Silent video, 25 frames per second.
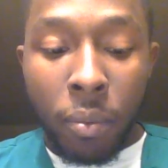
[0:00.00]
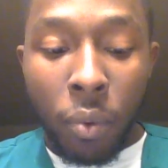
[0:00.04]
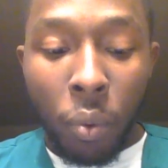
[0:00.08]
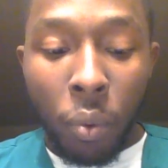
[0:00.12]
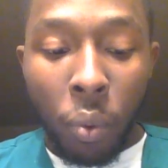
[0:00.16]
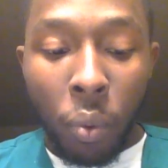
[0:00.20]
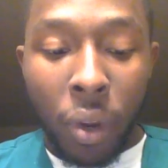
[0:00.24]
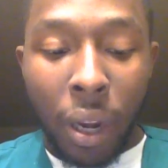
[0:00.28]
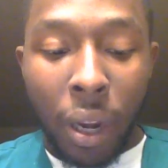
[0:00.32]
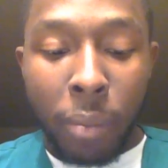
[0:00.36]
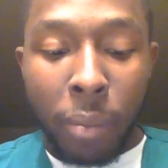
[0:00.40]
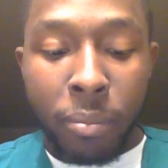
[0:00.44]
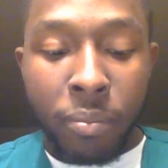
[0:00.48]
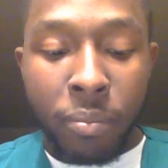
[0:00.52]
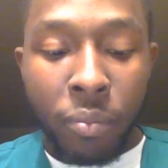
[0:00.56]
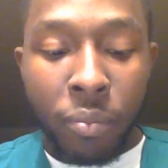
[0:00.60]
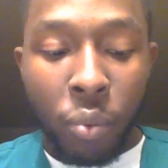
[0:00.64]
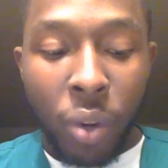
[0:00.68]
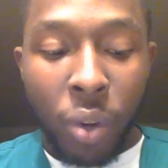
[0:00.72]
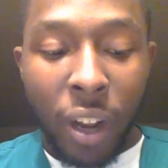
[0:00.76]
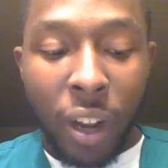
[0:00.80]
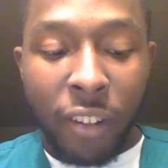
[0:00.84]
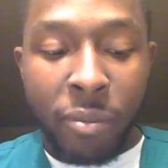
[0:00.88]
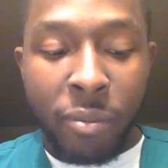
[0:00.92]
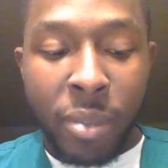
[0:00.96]
What
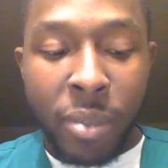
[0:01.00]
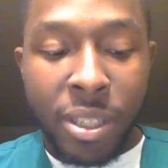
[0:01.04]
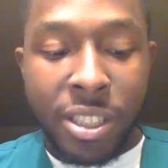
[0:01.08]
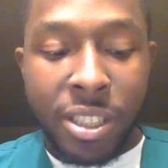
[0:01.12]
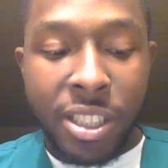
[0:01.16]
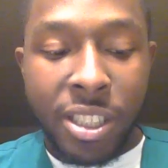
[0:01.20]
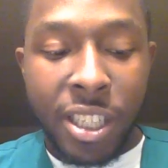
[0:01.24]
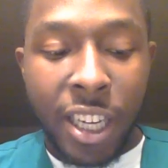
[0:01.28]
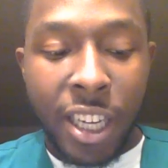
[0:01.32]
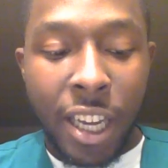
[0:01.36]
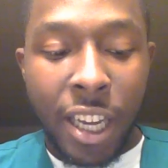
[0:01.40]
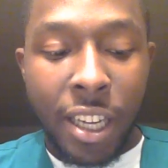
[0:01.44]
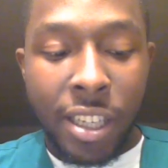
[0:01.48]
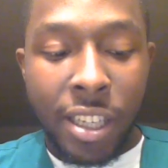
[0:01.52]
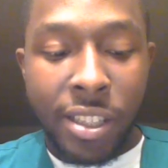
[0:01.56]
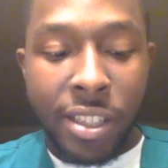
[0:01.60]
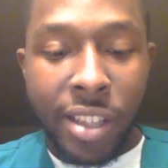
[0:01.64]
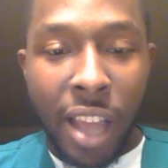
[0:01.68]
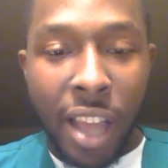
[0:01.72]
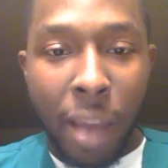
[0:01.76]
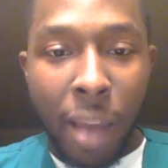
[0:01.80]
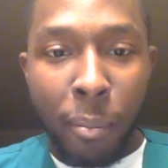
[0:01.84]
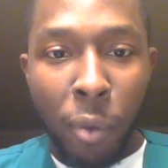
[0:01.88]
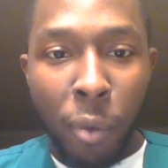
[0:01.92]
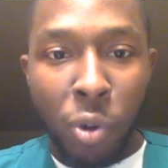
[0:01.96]
I've been seeing is
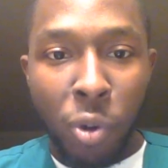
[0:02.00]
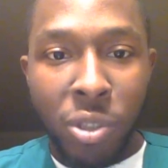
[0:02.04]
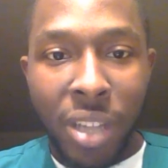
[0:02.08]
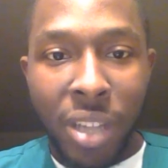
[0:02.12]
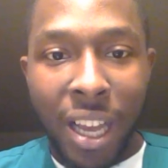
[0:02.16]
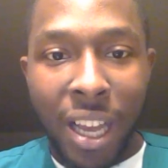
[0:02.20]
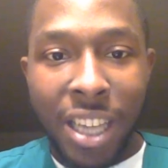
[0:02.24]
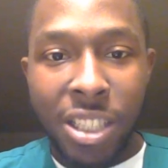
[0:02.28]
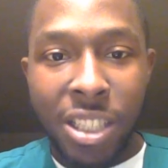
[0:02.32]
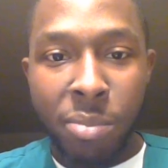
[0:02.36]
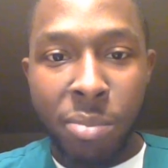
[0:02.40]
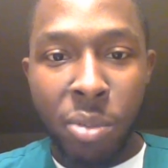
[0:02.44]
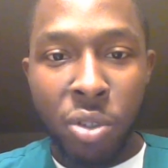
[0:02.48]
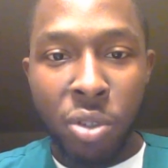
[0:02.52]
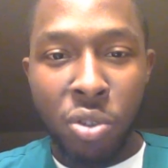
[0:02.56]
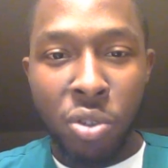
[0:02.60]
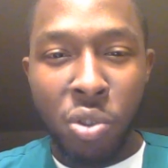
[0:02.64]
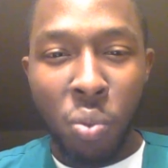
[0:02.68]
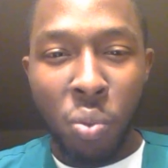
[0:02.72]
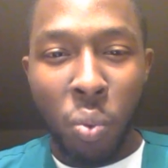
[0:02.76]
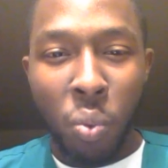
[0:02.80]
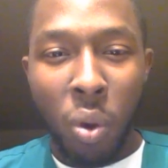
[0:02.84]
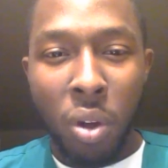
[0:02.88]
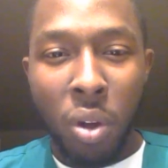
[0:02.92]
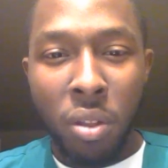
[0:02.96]
that most hospitals
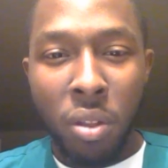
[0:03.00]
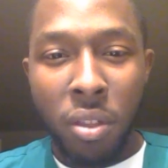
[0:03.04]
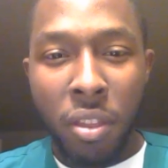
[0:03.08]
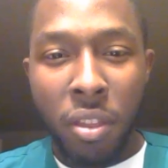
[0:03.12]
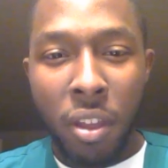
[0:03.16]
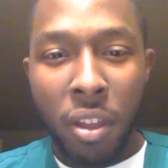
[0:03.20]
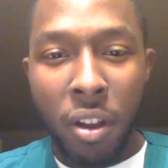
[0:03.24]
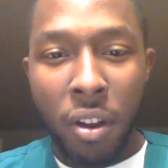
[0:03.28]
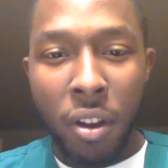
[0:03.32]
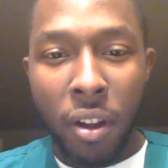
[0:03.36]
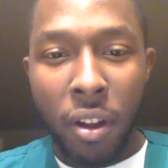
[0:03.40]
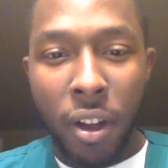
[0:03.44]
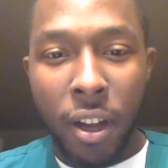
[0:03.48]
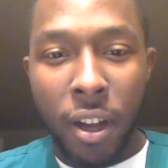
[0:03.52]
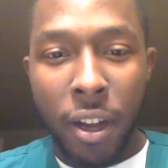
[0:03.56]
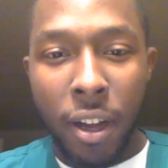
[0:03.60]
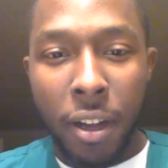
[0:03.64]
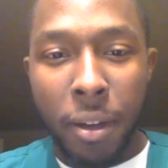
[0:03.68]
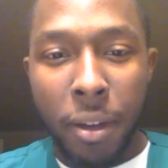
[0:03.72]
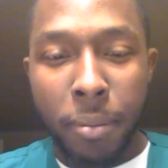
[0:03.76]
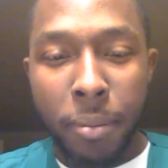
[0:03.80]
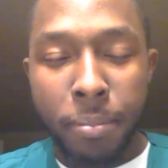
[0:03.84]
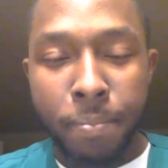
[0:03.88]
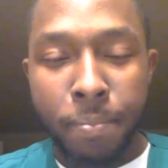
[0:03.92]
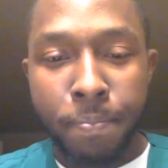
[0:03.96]
want their
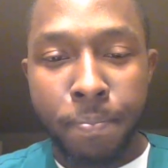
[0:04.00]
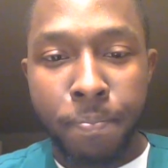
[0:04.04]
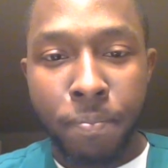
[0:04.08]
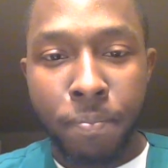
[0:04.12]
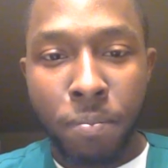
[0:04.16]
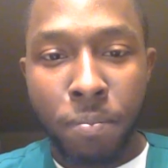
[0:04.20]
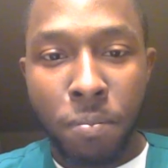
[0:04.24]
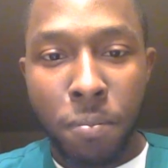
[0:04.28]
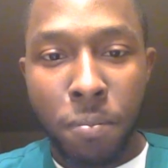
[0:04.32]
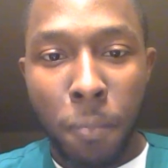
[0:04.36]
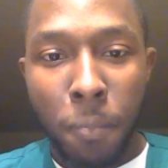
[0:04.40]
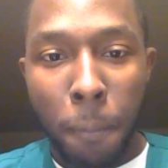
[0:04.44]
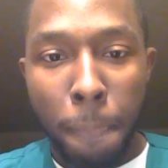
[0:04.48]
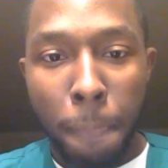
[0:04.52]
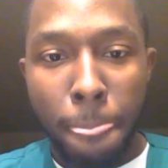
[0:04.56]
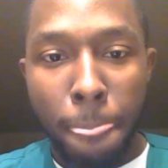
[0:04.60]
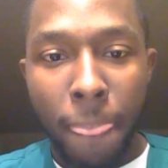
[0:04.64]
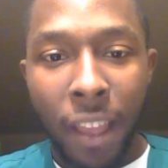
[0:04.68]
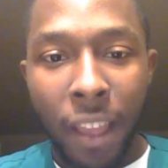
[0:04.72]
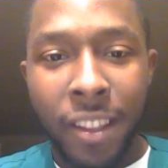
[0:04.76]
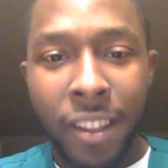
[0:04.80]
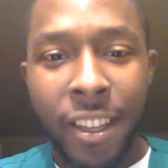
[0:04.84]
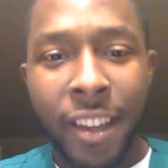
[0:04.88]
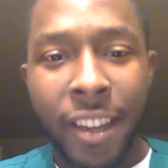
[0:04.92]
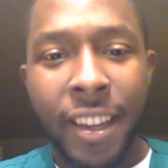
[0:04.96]

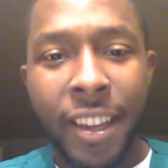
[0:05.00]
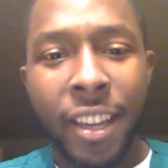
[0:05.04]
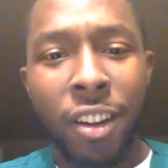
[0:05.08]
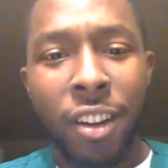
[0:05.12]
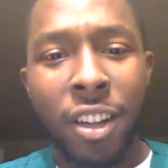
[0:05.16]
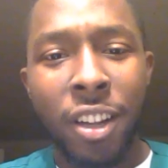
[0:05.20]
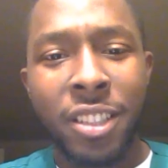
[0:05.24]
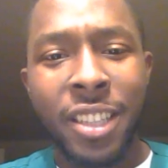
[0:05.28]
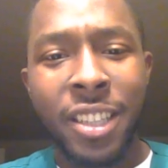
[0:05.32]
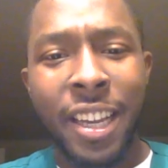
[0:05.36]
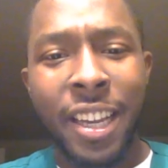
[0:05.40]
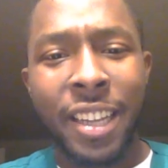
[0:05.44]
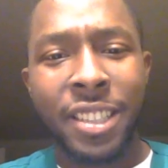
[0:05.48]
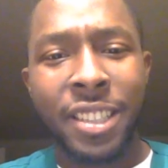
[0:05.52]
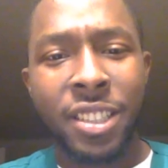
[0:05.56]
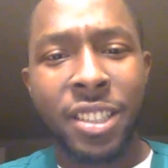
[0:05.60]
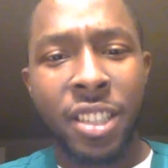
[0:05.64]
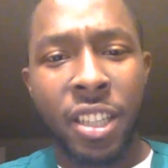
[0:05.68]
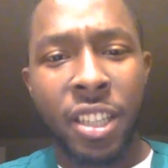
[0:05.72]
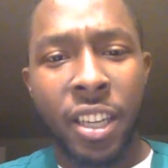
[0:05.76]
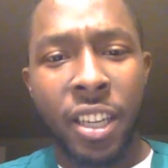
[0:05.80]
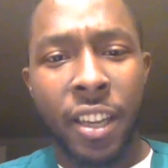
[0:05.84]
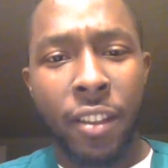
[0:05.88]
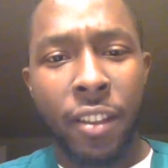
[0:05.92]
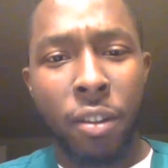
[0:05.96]
ER techs
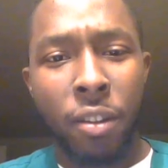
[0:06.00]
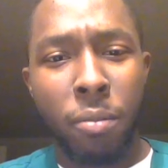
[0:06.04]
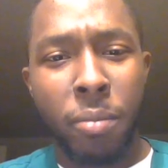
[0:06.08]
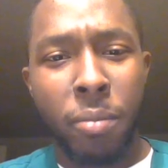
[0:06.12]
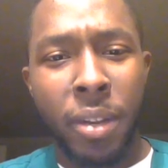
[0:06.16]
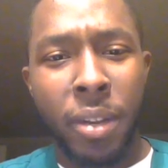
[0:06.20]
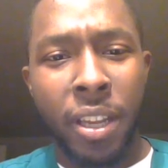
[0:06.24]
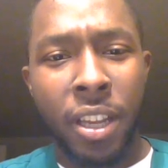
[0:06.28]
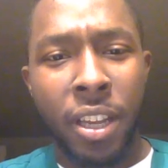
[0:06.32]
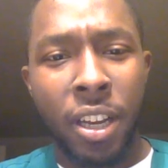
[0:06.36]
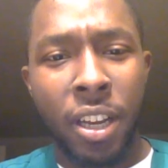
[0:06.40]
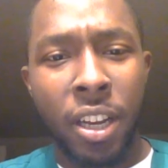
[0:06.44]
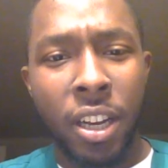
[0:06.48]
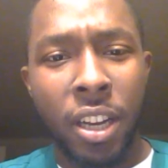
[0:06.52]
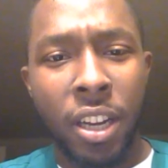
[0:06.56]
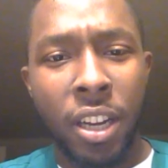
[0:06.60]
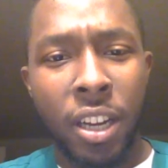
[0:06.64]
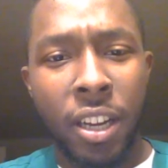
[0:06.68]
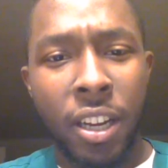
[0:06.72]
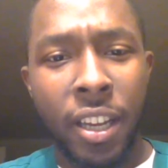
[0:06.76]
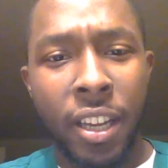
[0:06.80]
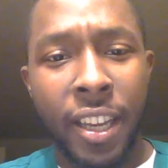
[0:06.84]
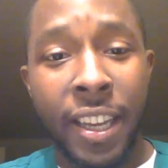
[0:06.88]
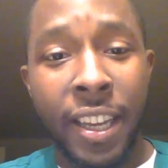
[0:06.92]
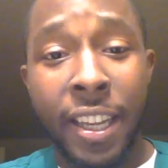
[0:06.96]
to either be
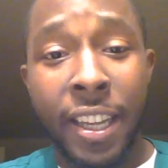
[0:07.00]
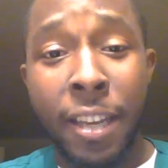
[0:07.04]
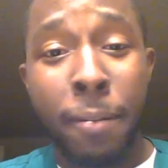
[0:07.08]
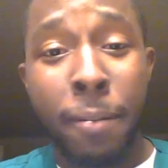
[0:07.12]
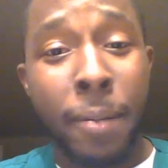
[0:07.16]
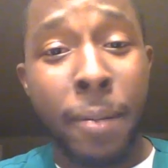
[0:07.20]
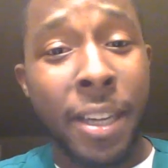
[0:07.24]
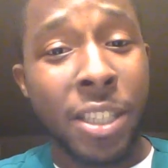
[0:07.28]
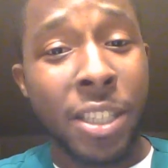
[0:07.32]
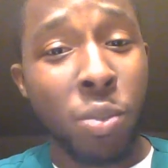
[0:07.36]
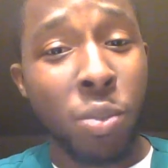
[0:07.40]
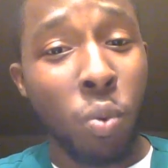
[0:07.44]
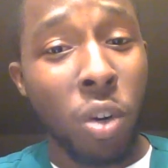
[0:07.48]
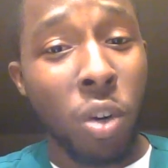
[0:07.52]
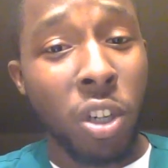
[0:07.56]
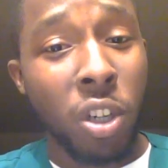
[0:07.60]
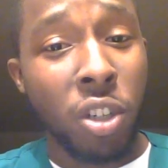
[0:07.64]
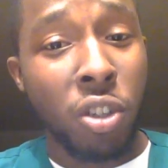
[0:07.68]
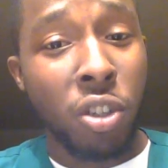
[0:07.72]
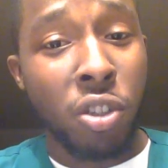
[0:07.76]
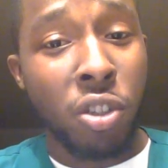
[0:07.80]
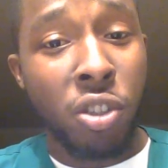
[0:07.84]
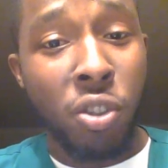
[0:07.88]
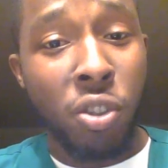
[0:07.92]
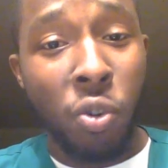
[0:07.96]
EMS
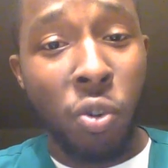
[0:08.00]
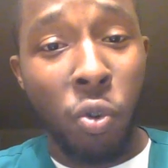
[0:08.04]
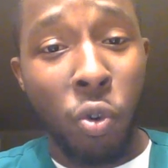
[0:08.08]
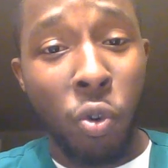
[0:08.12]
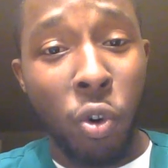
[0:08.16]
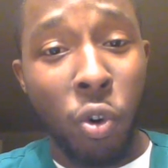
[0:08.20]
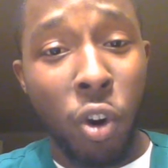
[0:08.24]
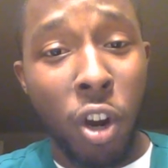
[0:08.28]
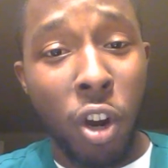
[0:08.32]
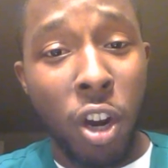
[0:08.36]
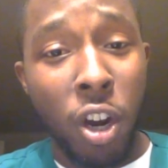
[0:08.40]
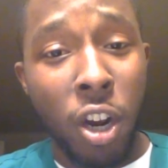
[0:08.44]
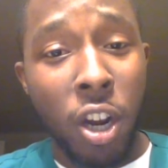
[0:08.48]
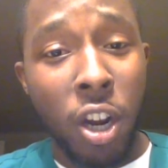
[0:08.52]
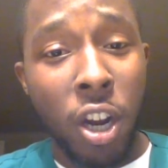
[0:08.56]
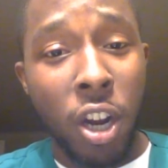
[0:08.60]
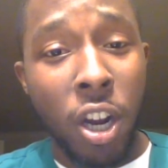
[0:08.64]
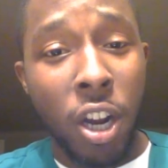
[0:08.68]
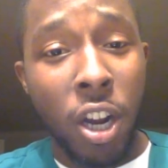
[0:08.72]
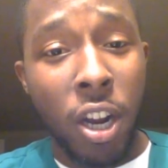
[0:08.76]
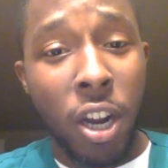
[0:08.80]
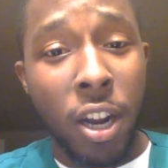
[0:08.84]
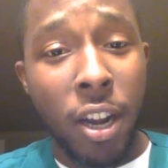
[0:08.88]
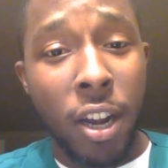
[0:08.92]
workers or